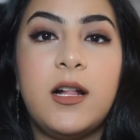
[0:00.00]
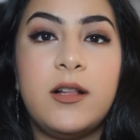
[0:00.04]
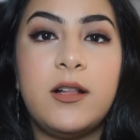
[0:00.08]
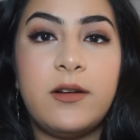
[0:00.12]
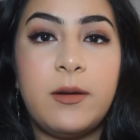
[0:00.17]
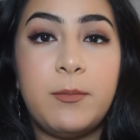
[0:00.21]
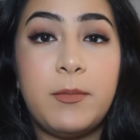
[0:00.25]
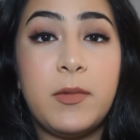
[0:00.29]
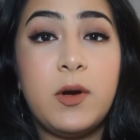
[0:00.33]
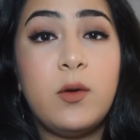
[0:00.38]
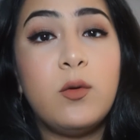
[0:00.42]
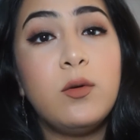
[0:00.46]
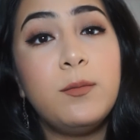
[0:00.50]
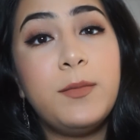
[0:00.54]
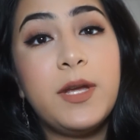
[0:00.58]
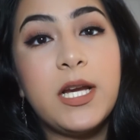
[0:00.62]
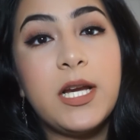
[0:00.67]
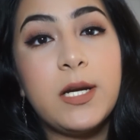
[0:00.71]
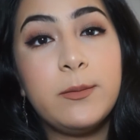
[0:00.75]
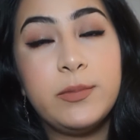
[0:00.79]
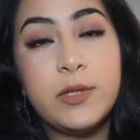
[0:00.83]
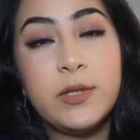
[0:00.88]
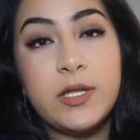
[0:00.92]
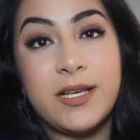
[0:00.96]
Alright, my whole
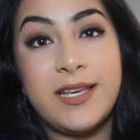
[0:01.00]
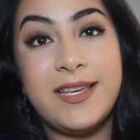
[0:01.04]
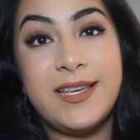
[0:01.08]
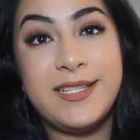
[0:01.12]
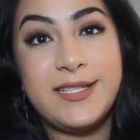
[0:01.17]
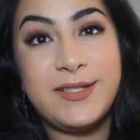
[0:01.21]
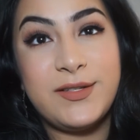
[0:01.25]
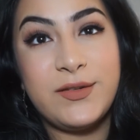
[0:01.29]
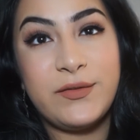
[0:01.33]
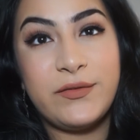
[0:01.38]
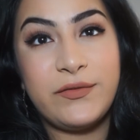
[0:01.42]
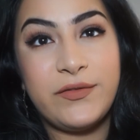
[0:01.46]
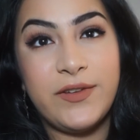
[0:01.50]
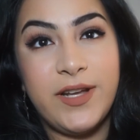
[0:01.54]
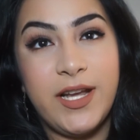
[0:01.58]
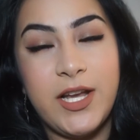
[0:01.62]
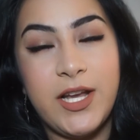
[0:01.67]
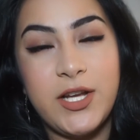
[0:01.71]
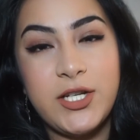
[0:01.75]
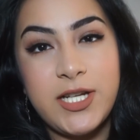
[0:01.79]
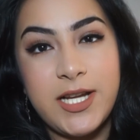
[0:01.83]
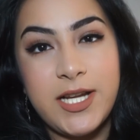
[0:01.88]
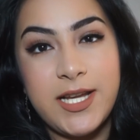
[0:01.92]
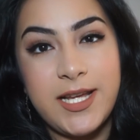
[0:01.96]
makeup look is
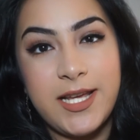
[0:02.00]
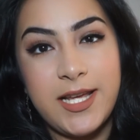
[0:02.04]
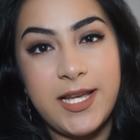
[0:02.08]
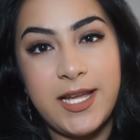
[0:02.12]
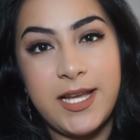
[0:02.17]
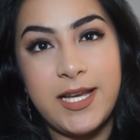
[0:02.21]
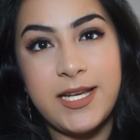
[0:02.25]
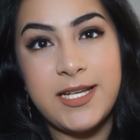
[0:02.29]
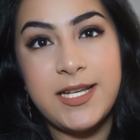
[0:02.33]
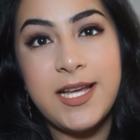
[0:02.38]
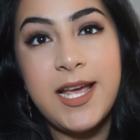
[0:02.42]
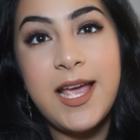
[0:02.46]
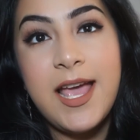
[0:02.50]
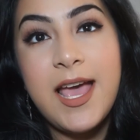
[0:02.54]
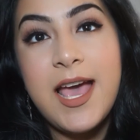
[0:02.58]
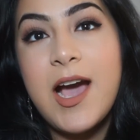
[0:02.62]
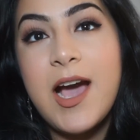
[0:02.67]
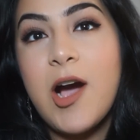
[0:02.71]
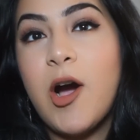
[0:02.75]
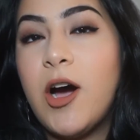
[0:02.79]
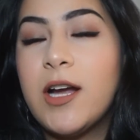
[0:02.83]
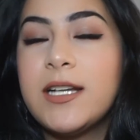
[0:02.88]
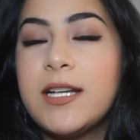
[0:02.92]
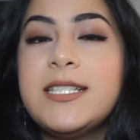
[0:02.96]
finished, and
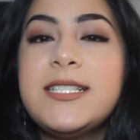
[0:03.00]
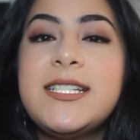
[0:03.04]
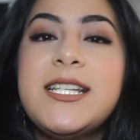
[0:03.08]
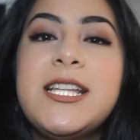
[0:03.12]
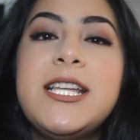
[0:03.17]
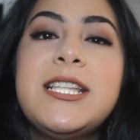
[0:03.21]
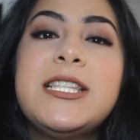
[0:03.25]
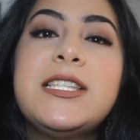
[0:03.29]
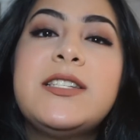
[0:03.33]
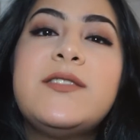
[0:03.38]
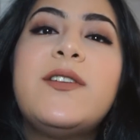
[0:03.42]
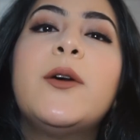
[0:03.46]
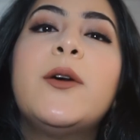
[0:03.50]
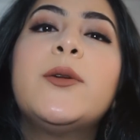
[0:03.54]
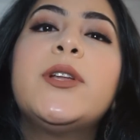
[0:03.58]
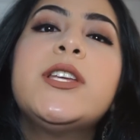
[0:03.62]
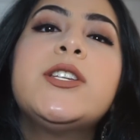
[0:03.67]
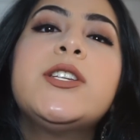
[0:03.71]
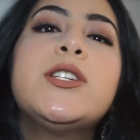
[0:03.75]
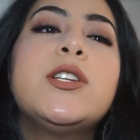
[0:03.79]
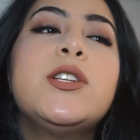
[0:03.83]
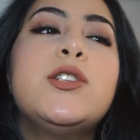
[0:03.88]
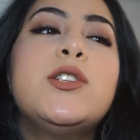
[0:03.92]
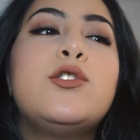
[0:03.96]
honestly this
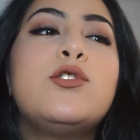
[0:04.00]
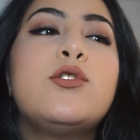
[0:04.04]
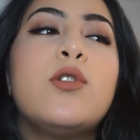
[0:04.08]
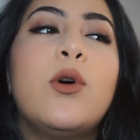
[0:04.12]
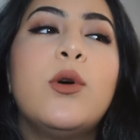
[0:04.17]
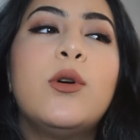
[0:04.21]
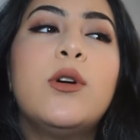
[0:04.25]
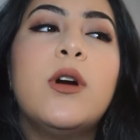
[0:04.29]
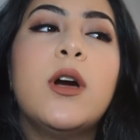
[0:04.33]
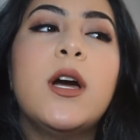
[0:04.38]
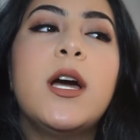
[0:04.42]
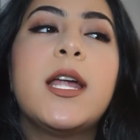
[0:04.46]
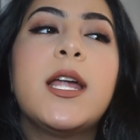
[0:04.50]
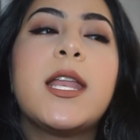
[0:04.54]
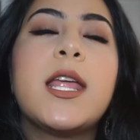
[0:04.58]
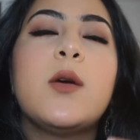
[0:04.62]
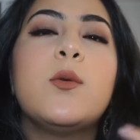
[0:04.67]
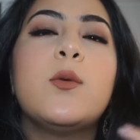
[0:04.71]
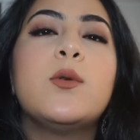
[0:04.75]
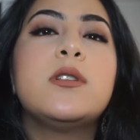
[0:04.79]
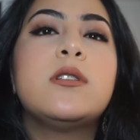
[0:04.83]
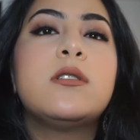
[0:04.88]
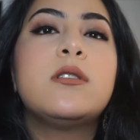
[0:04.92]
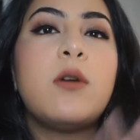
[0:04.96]
foundation is so good.
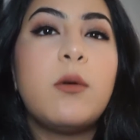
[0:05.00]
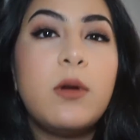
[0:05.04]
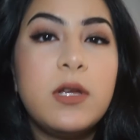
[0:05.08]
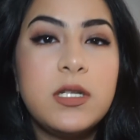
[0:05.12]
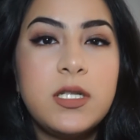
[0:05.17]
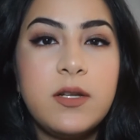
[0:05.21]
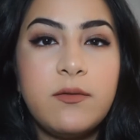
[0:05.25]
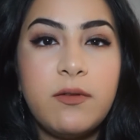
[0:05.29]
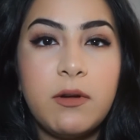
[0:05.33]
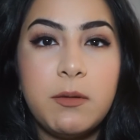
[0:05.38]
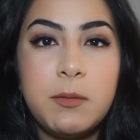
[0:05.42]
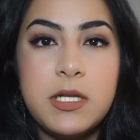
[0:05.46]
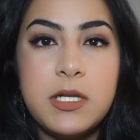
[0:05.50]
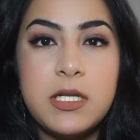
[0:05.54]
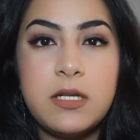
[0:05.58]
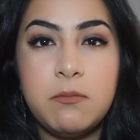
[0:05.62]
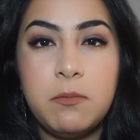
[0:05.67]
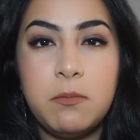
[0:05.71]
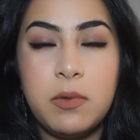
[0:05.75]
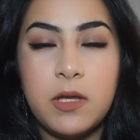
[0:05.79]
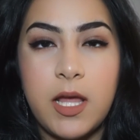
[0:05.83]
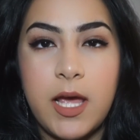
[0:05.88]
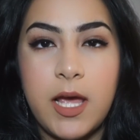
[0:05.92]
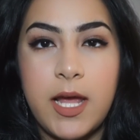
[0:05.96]
It was so easy for me to
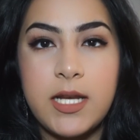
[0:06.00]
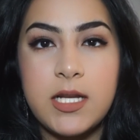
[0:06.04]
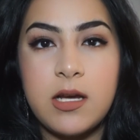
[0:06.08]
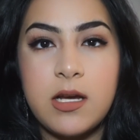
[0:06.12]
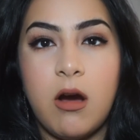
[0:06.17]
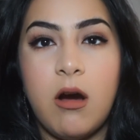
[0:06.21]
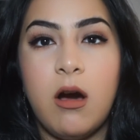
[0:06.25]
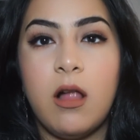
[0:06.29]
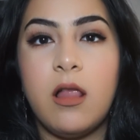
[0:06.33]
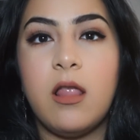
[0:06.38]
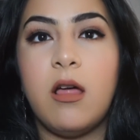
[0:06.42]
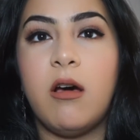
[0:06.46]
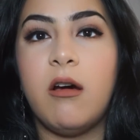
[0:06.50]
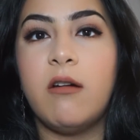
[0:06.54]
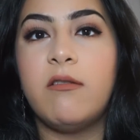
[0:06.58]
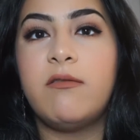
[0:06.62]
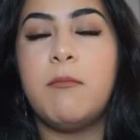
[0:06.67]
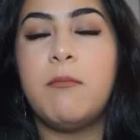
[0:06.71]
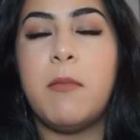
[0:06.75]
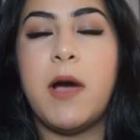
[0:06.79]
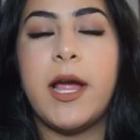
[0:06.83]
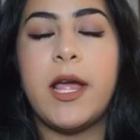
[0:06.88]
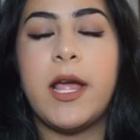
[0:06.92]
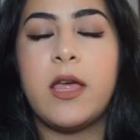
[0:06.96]
blend all of
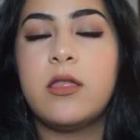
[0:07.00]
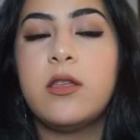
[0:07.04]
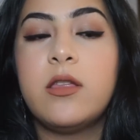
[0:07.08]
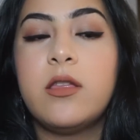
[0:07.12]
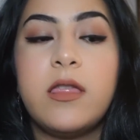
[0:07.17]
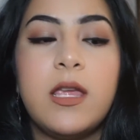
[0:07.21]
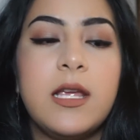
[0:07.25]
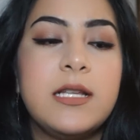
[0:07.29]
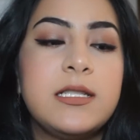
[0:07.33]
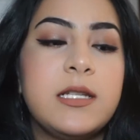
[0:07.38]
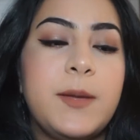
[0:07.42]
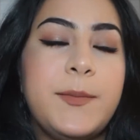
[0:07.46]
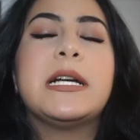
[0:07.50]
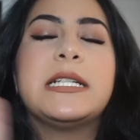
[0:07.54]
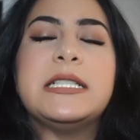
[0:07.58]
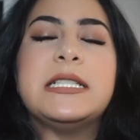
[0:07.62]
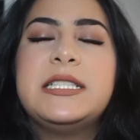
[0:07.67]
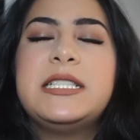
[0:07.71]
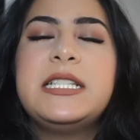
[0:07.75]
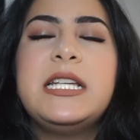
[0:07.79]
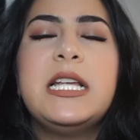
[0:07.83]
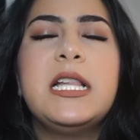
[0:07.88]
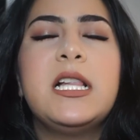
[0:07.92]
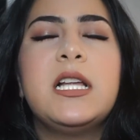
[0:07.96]
my other things like my
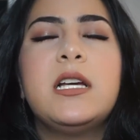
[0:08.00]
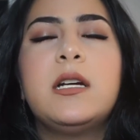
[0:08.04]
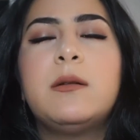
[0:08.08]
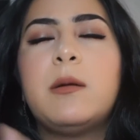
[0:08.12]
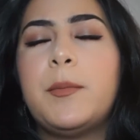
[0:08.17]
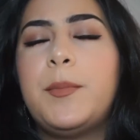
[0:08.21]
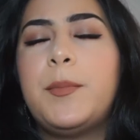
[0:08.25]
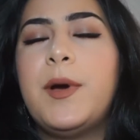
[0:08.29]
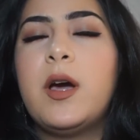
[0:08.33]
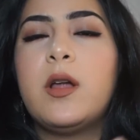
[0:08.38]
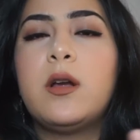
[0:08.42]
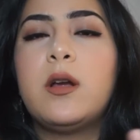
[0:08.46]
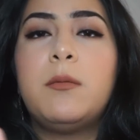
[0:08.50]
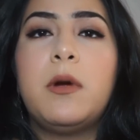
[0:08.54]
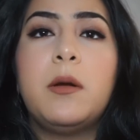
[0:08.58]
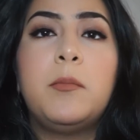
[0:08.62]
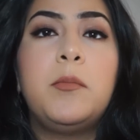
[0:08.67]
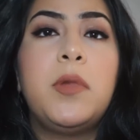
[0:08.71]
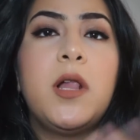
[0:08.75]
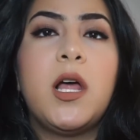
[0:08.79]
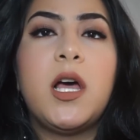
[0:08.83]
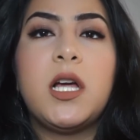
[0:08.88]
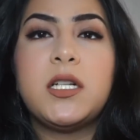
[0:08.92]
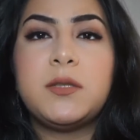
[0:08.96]
concealer, my powder, my
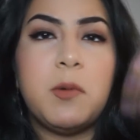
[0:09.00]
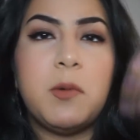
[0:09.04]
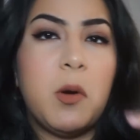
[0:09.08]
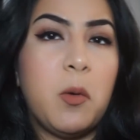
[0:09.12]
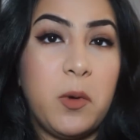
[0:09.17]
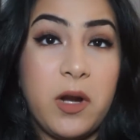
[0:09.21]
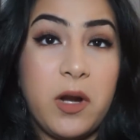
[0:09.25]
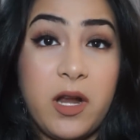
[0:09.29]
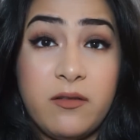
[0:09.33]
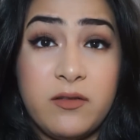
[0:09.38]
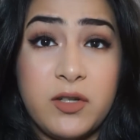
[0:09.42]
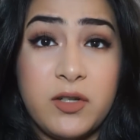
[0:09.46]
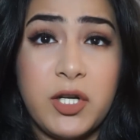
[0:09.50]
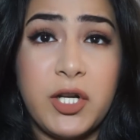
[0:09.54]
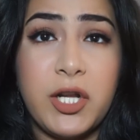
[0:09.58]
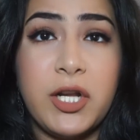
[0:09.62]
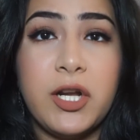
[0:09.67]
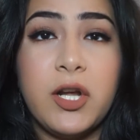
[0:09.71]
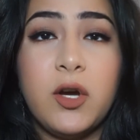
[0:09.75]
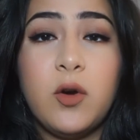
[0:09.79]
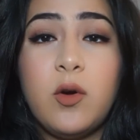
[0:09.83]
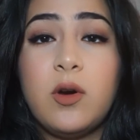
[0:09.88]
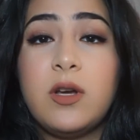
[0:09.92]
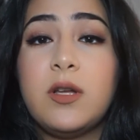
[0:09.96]
blush, my whatever, you
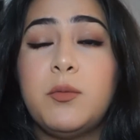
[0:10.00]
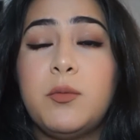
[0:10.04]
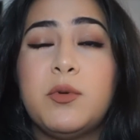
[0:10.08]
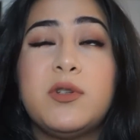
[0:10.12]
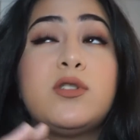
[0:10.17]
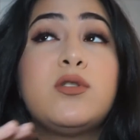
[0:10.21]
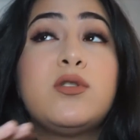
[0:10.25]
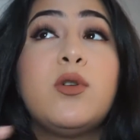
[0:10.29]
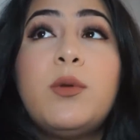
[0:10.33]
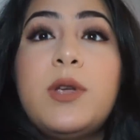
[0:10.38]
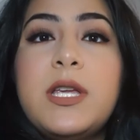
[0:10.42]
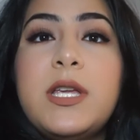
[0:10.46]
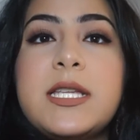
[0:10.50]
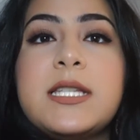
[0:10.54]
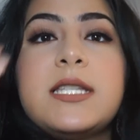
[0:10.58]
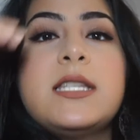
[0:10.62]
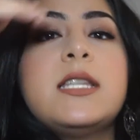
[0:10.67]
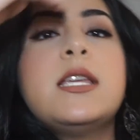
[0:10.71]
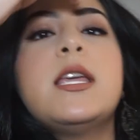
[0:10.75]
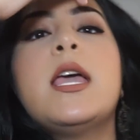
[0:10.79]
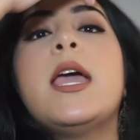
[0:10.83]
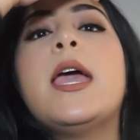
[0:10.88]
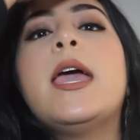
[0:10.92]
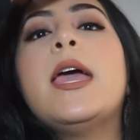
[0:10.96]
know. It was so
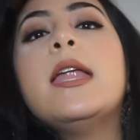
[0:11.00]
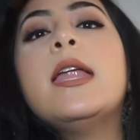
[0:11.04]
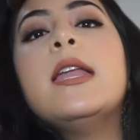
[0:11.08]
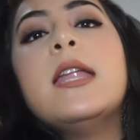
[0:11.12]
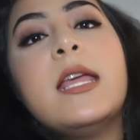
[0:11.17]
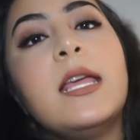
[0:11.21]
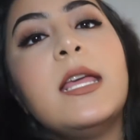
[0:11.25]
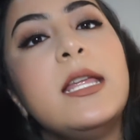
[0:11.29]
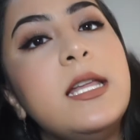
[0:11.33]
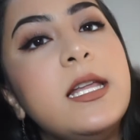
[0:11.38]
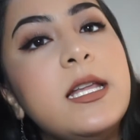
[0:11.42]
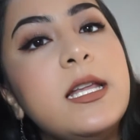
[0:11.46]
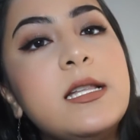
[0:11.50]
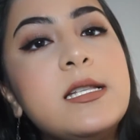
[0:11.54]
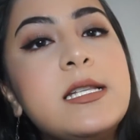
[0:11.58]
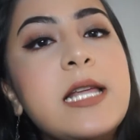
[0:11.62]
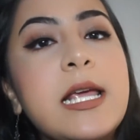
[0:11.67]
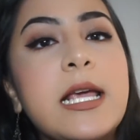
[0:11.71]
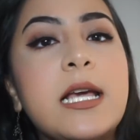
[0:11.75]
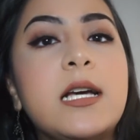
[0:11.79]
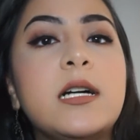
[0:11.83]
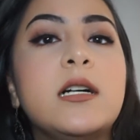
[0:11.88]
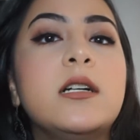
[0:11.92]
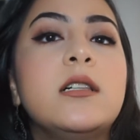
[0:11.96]
easy and it didn't
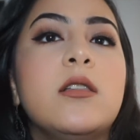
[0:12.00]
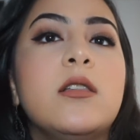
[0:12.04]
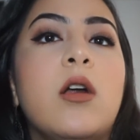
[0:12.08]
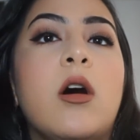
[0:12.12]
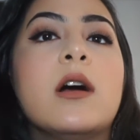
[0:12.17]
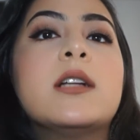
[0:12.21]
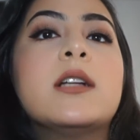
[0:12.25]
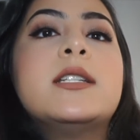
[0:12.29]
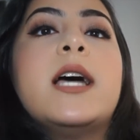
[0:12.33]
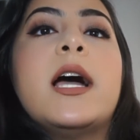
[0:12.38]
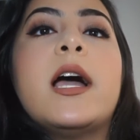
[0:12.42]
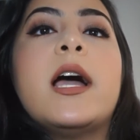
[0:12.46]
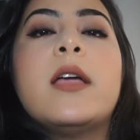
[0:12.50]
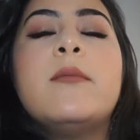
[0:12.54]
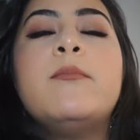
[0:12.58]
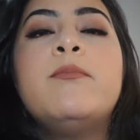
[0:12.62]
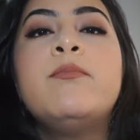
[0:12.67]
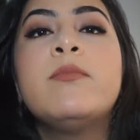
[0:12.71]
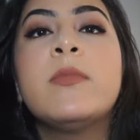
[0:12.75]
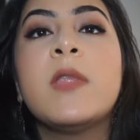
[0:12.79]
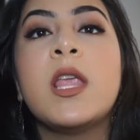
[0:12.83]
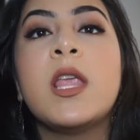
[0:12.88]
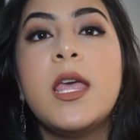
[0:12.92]
take a long time.